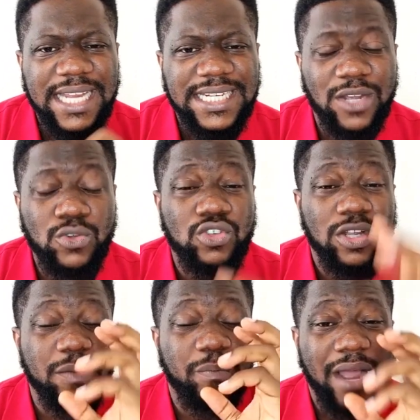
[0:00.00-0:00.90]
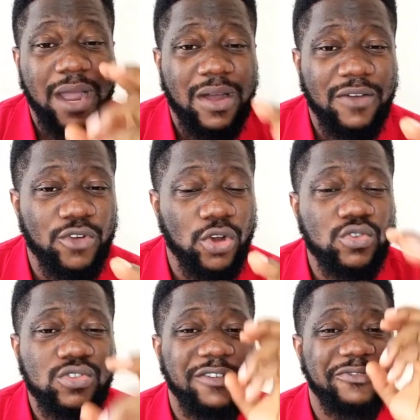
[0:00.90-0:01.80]
Elijah who saw the power of
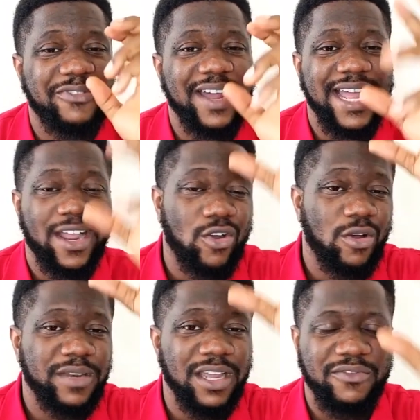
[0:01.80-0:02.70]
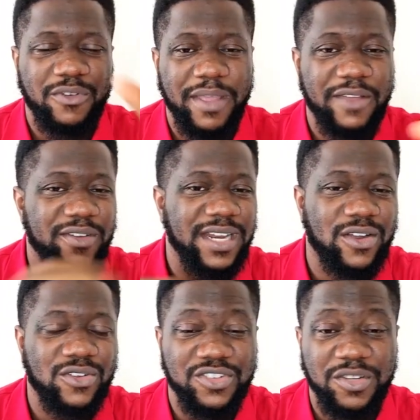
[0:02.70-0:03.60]
God, who saw fire come down from
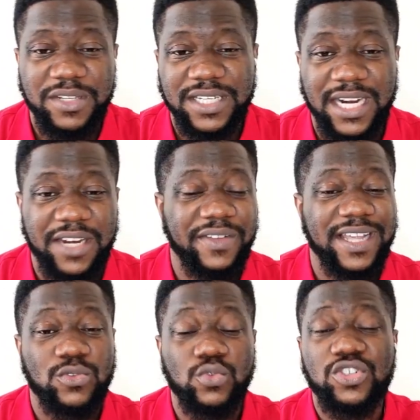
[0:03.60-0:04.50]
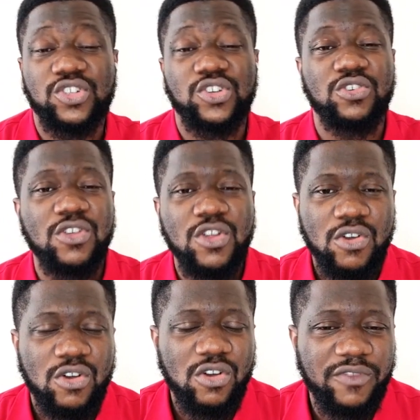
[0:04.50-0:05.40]
heaven and consume the sacrifice, who slew
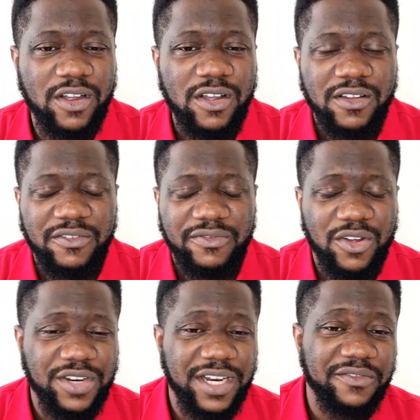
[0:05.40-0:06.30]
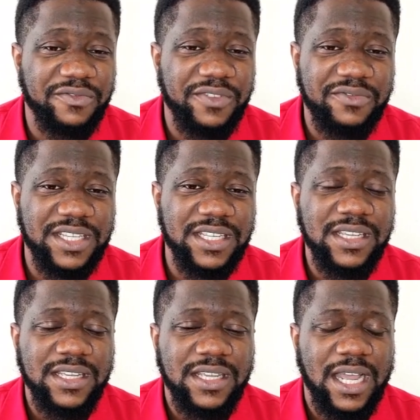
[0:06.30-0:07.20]
over
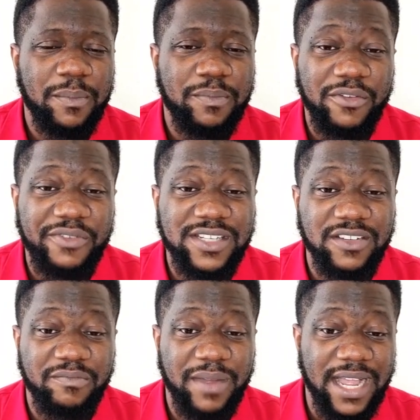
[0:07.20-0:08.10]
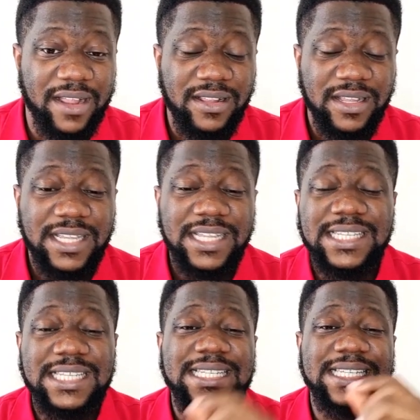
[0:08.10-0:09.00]
450 um, prophets of Baal,
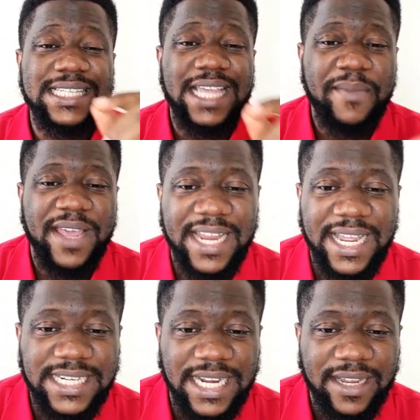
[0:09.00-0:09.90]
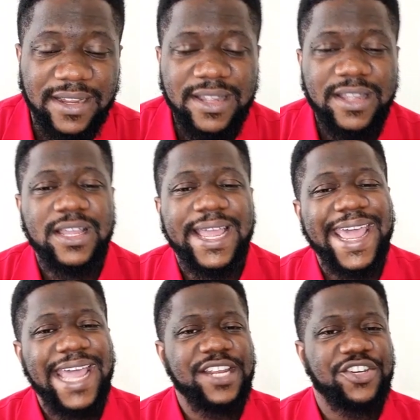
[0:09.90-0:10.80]
this same Elijah
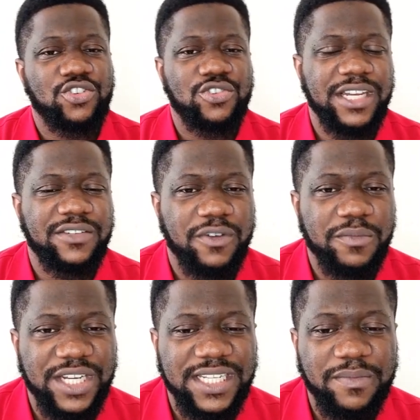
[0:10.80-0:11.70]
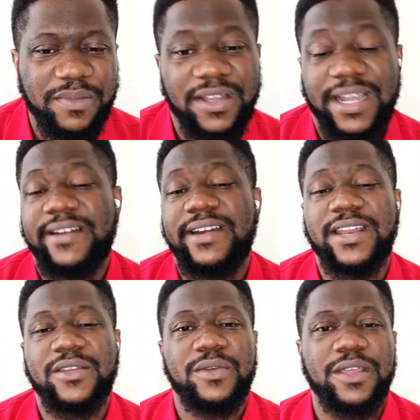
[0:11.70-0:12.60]
heard a threat from Jezebel
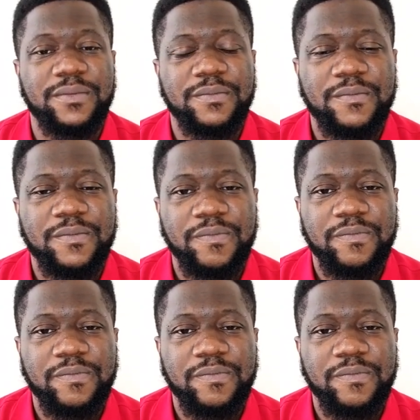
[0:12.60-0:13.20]
and ran away